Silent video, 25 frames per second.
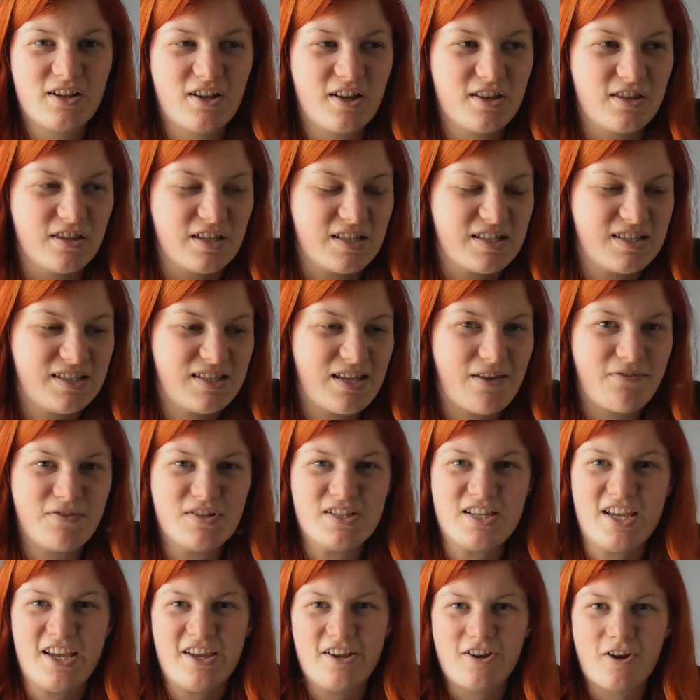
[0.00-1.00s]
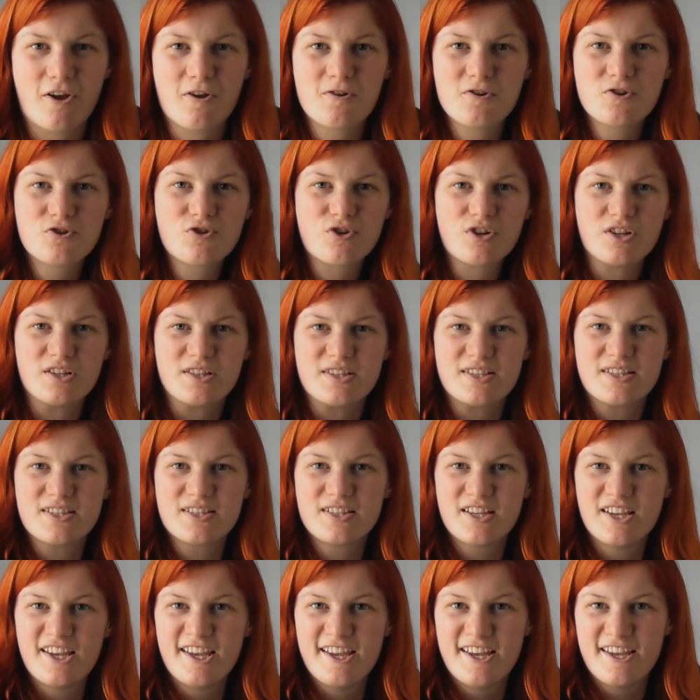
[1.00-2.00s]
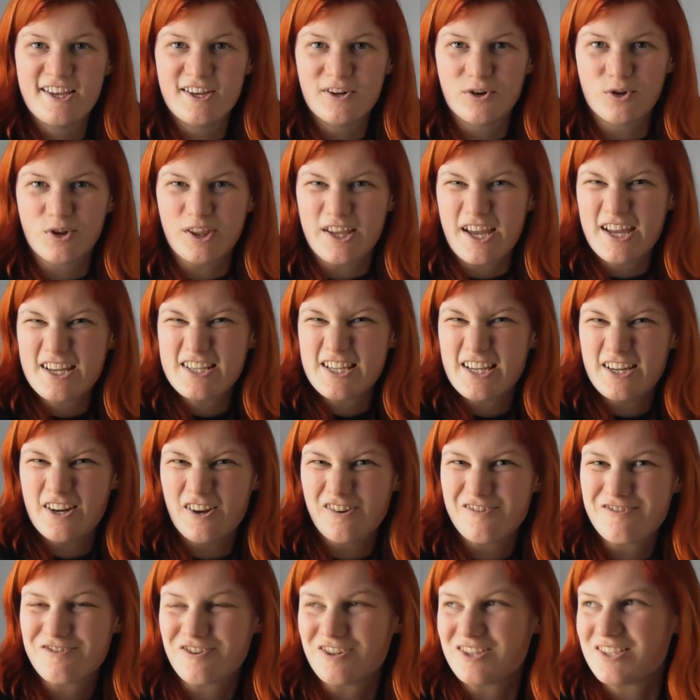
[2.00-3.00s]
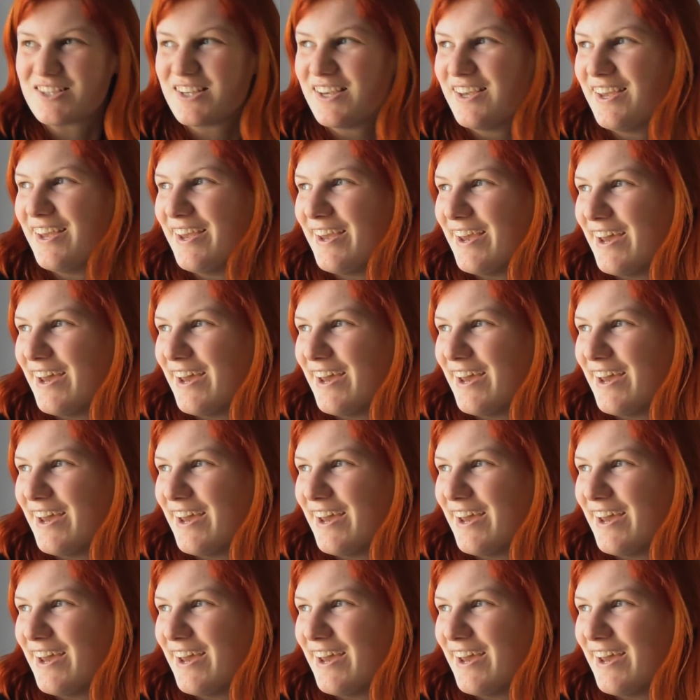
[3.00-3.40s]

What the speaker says: in like the 1700s or the 1800s,